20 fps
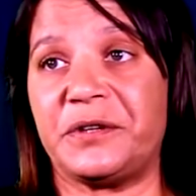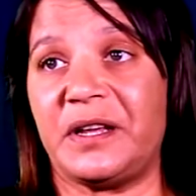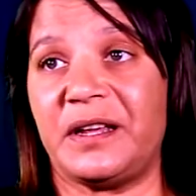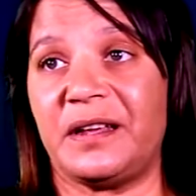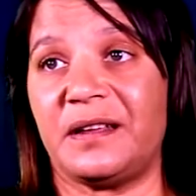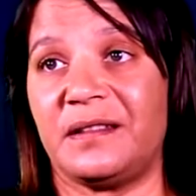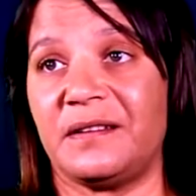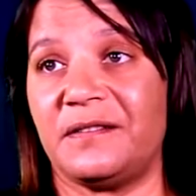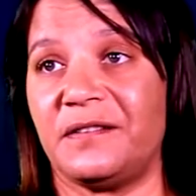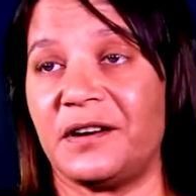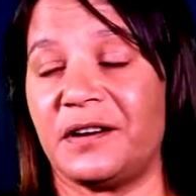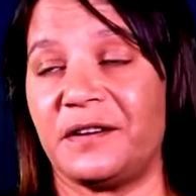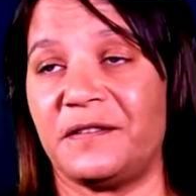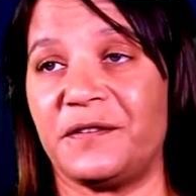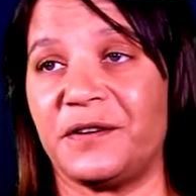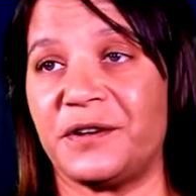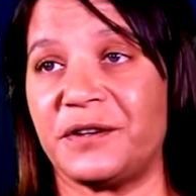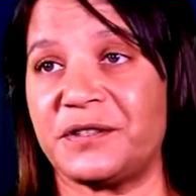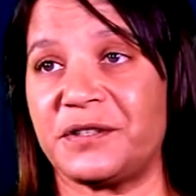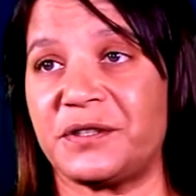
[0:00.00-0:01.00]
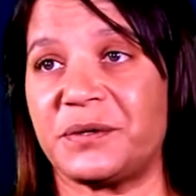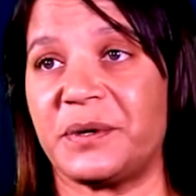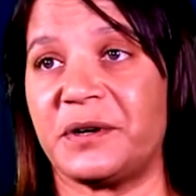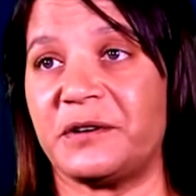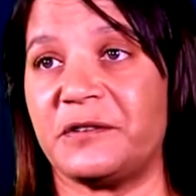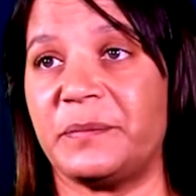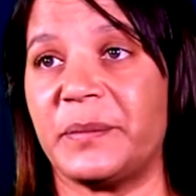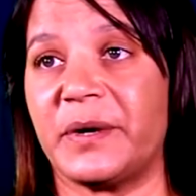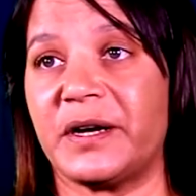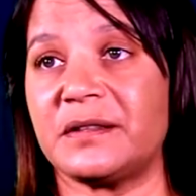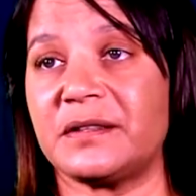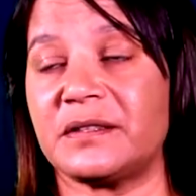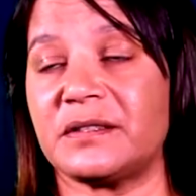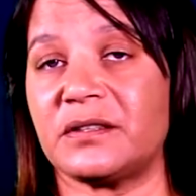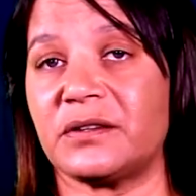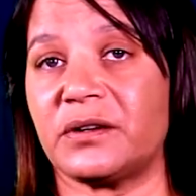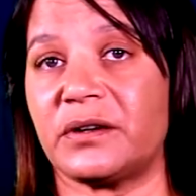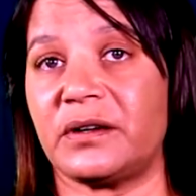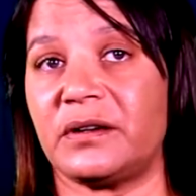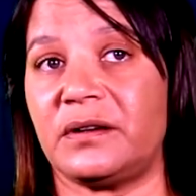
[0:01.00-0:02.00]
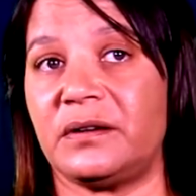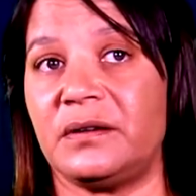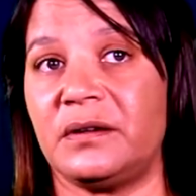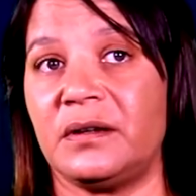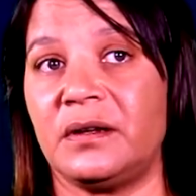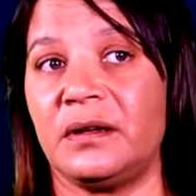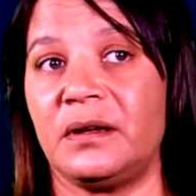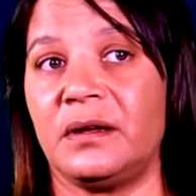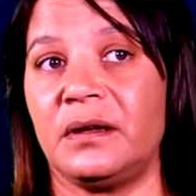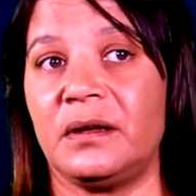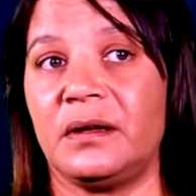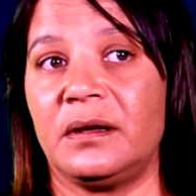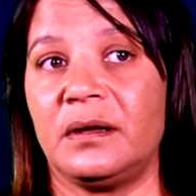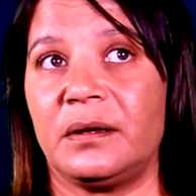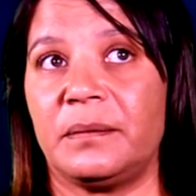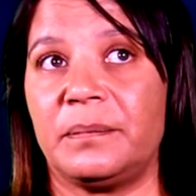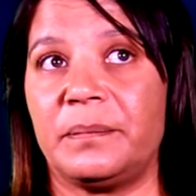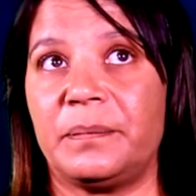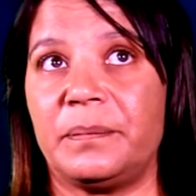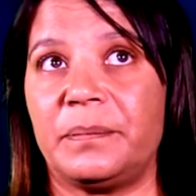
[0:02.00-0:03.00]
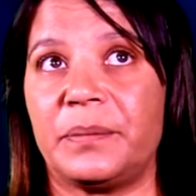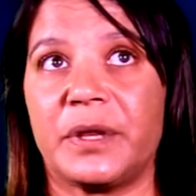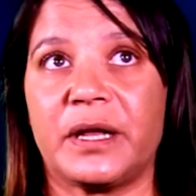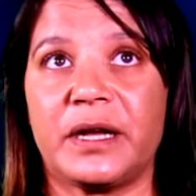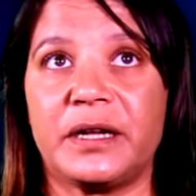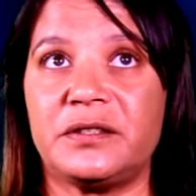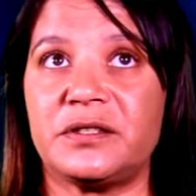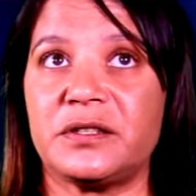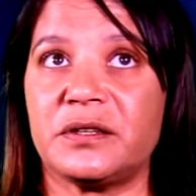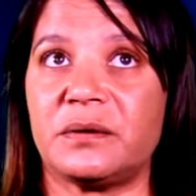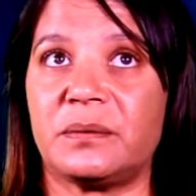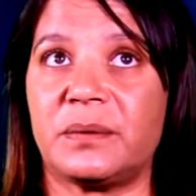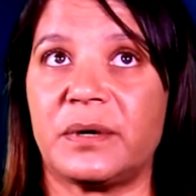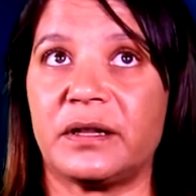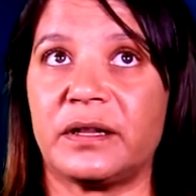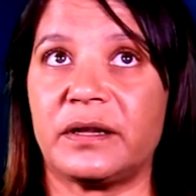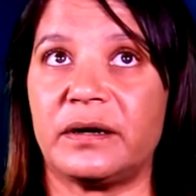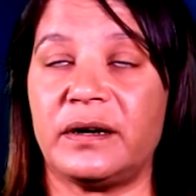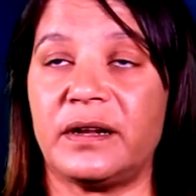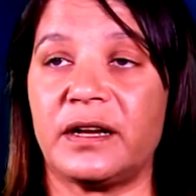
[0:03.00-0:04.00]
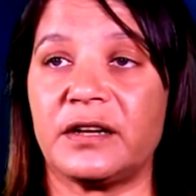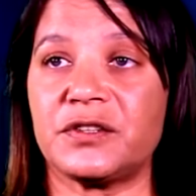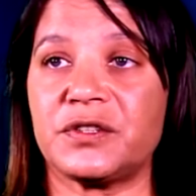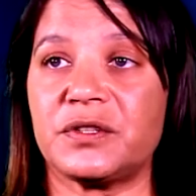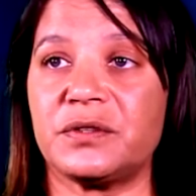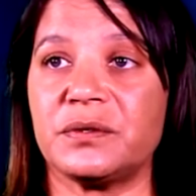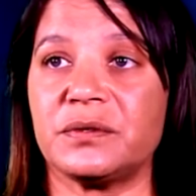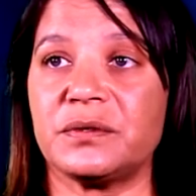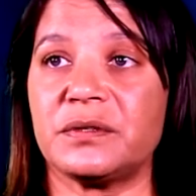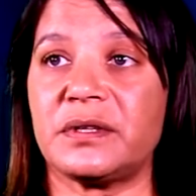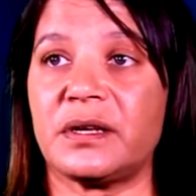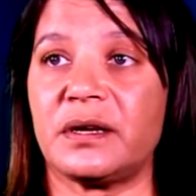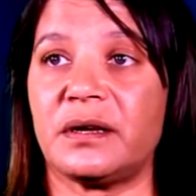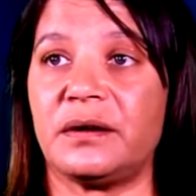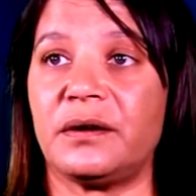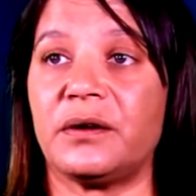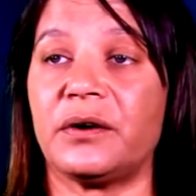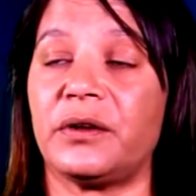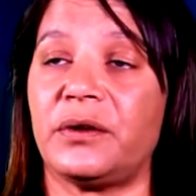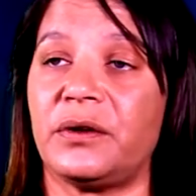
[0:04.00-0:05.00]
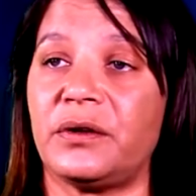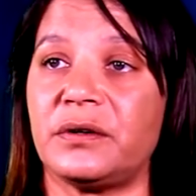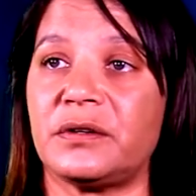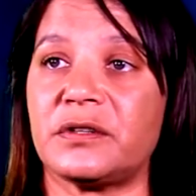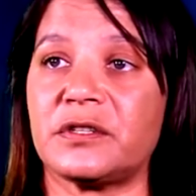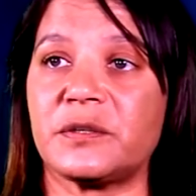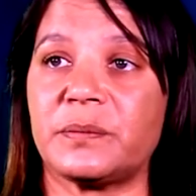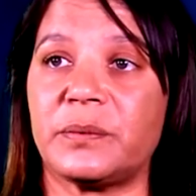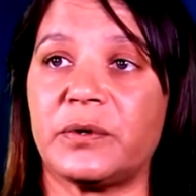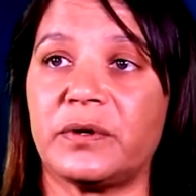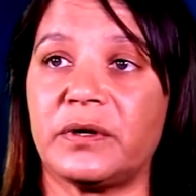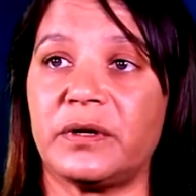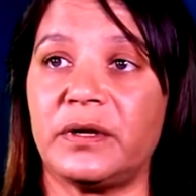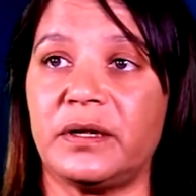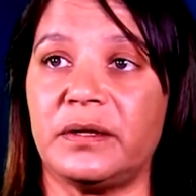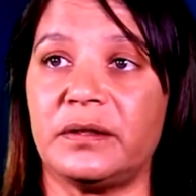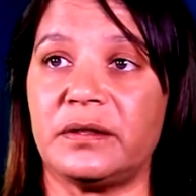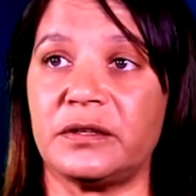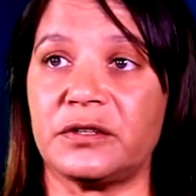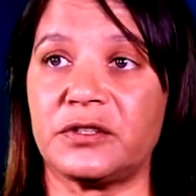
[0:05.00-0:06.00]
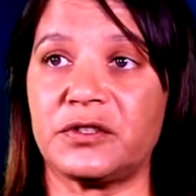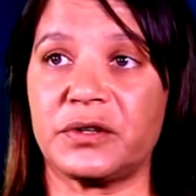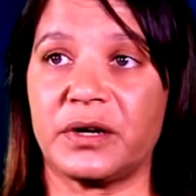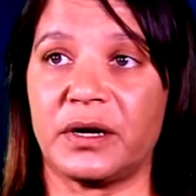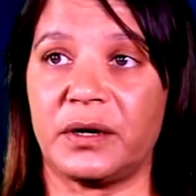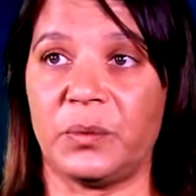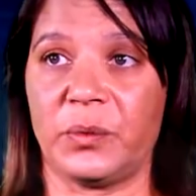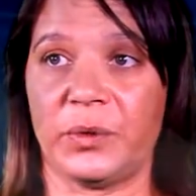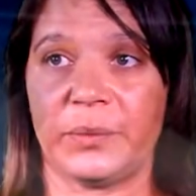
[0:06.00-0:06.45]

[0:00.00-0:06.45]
year the very first 12 months. I'd played so well at nationals that I earned a spot in the Australian